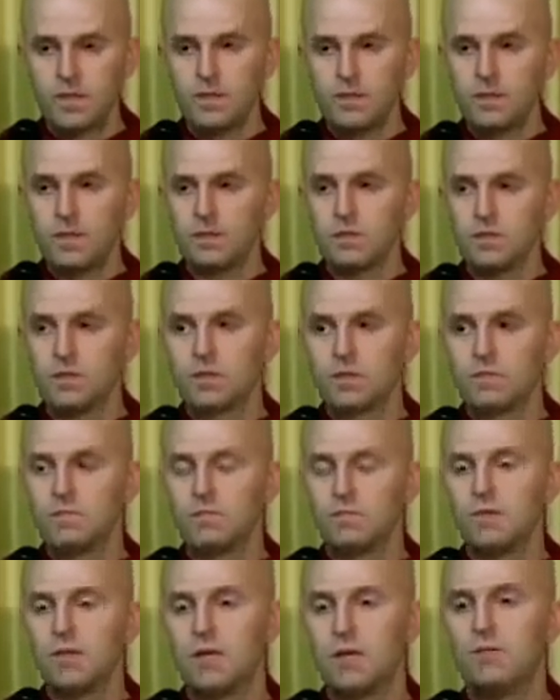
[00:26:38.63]
he thinks,
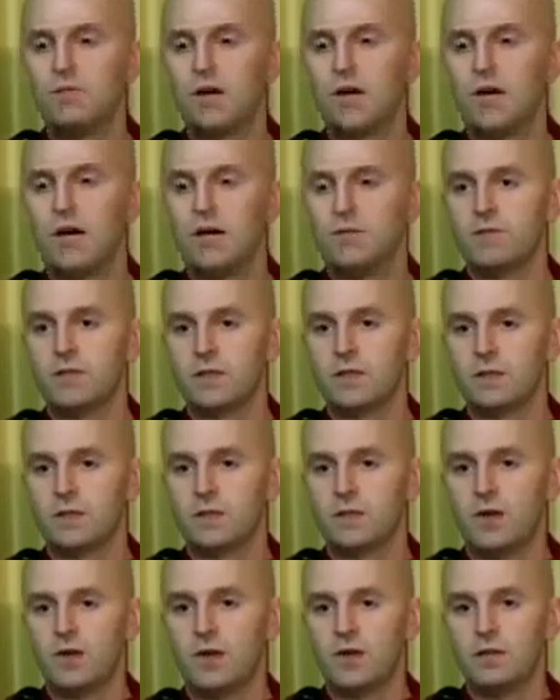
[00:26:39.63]
if I have to
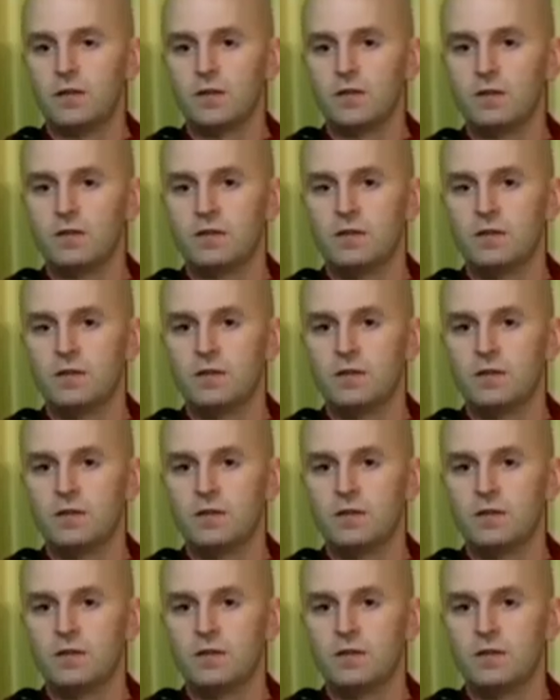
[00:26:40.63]
get caught,